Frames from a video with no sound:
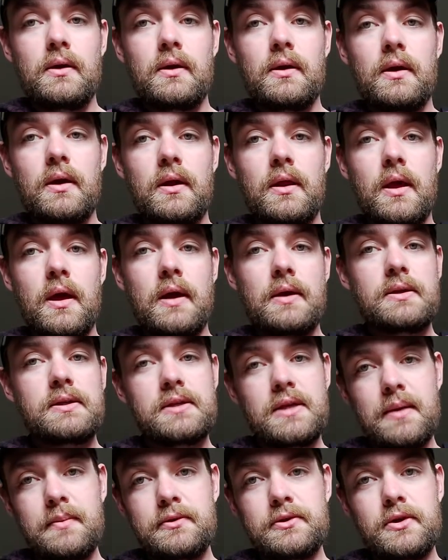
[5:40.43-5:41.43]
And then a
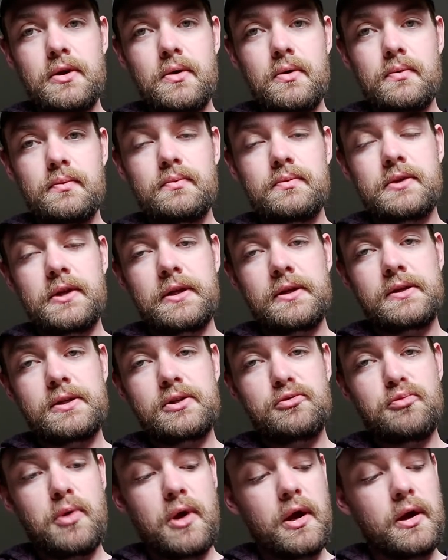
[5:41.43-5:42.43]
semitone takes us
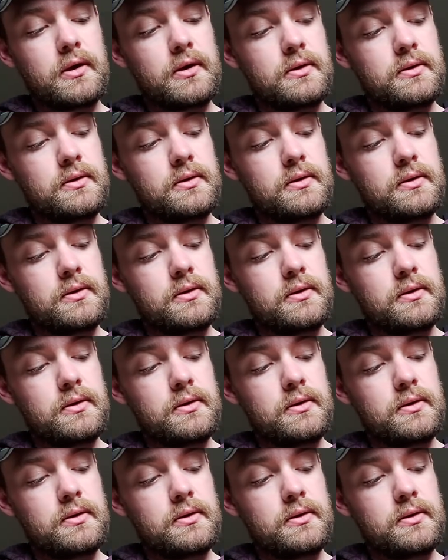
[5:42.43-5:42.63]
back